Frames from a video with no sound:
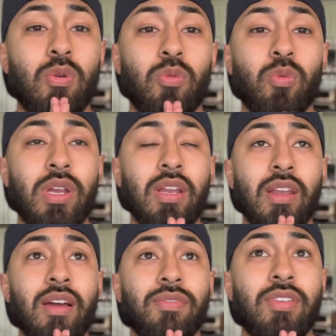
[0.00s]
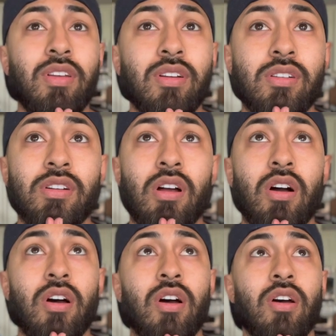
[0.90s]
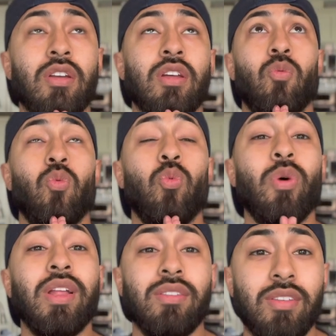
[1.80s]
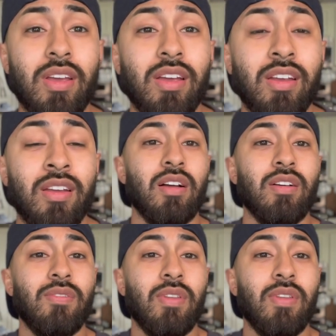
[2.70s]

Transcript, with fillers: we left here on Wednesday of